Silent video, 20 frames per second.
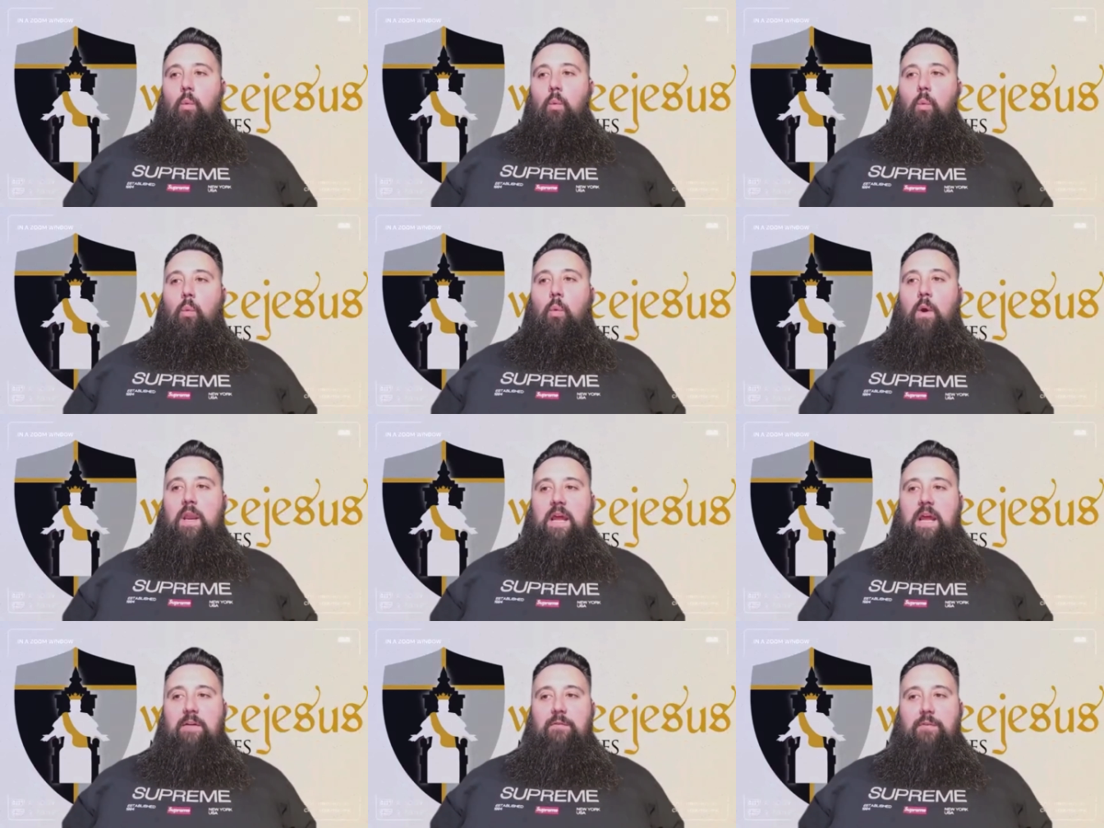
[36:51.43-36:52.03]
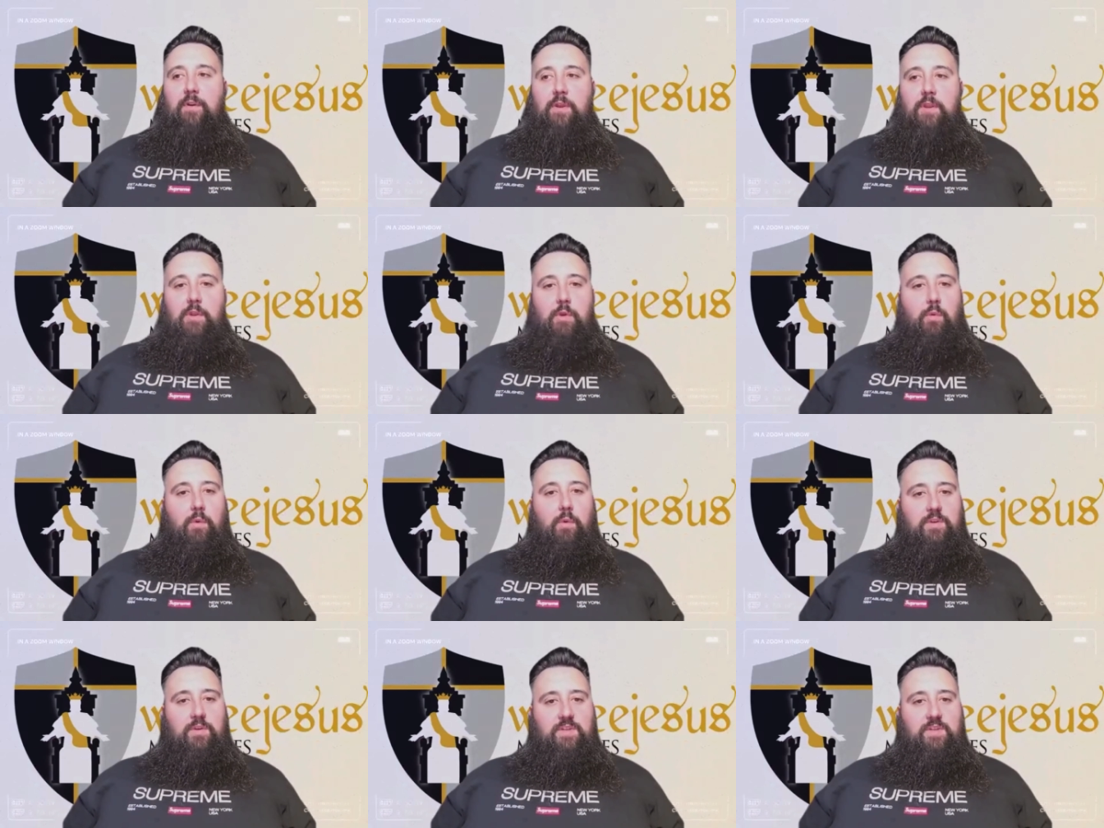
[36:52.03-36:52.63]
Whatever you
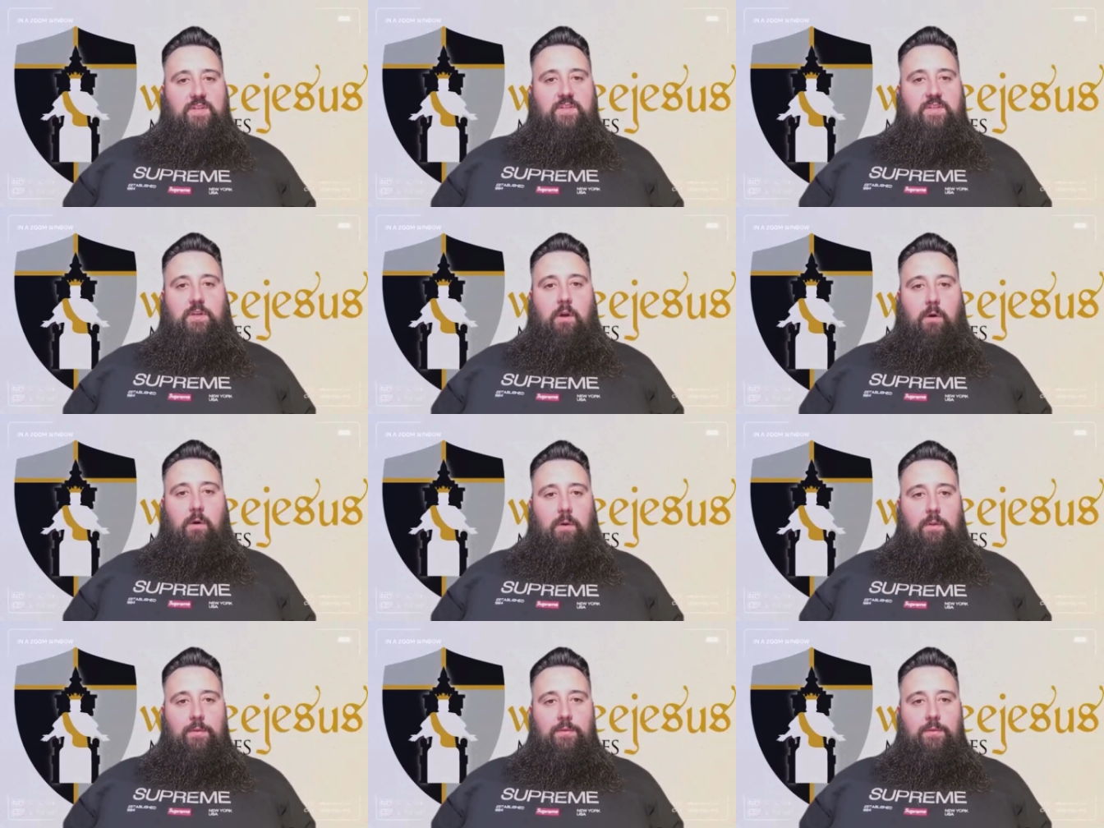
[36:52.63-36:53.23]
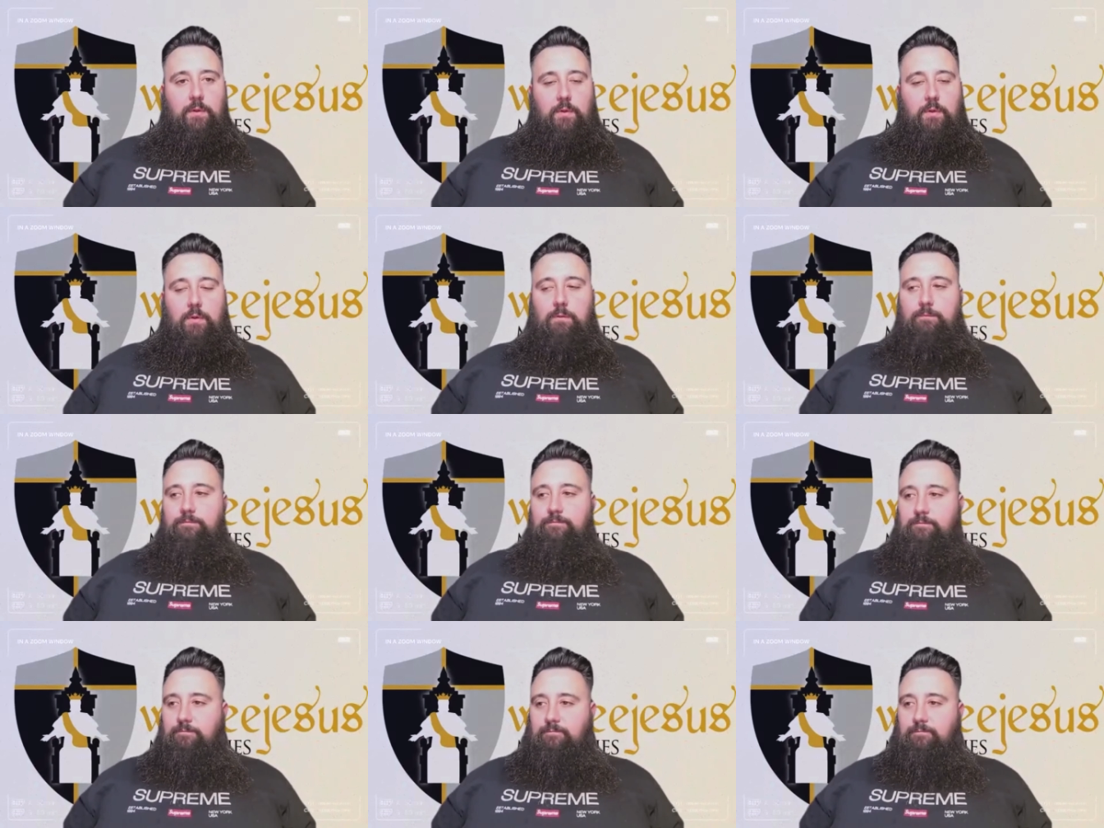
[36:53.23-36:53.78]
were just going through,